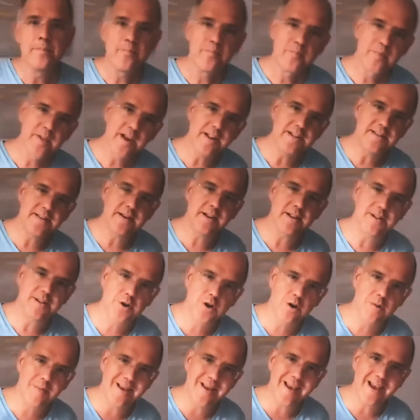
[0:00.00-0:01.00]
He said it's got
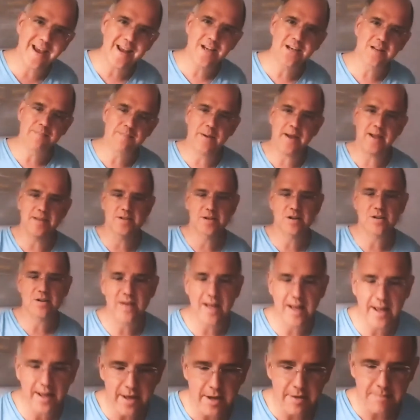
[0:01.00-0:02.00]
to be independent of
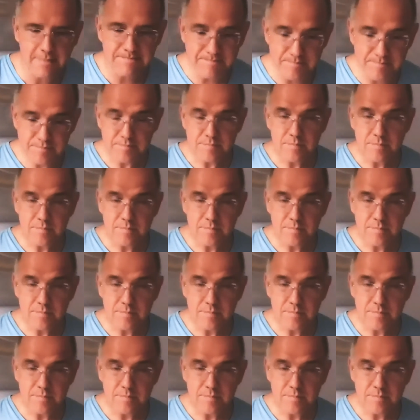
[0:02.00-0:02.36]
how you